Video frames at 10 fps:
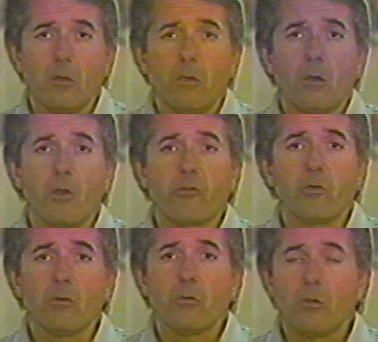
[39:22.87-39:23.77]

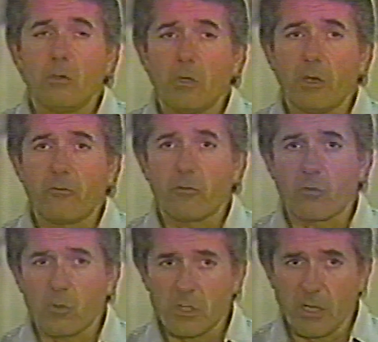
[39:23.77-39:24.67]
Also, you have to,
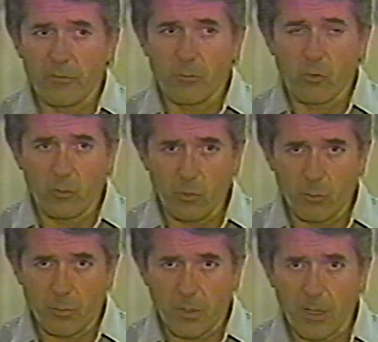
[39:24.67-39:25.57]
of course, have him
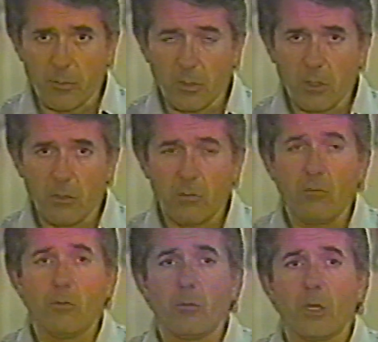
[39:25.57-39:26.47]
groomed properly.
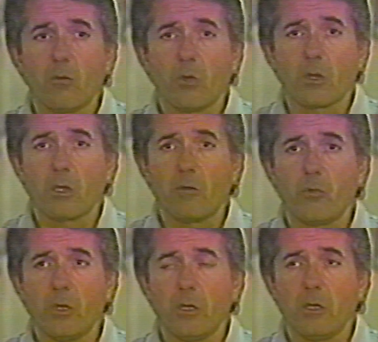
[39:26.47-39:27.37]
No matter what kind of
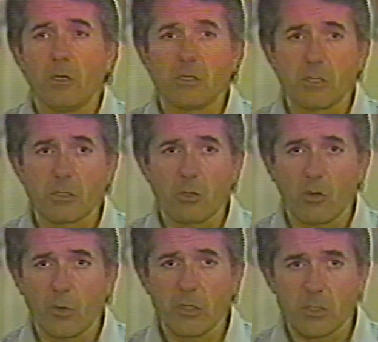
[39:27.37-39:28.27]
breed he is, there's
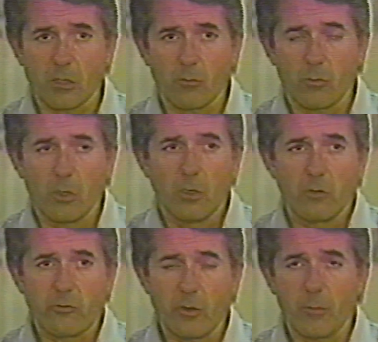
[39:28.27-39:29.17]
always some
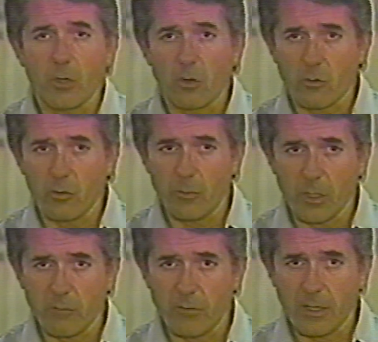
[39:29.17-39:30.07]
trimming or
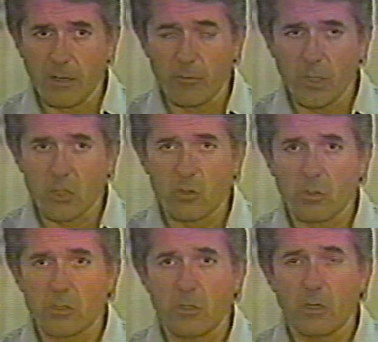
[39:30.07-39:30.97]
grooming involved. Make
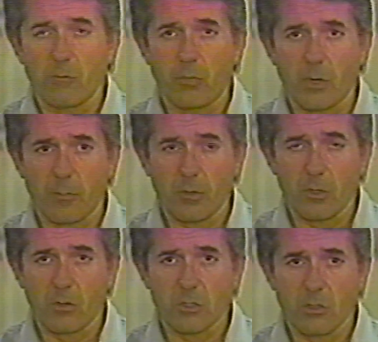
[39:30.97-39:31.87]
sure it's done
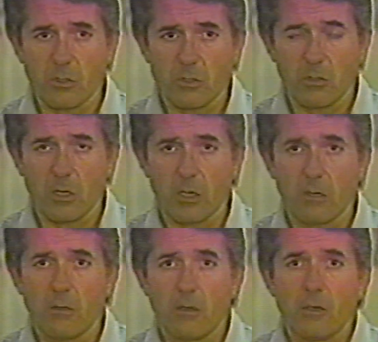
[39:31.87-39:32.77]
properly, or as good as you can.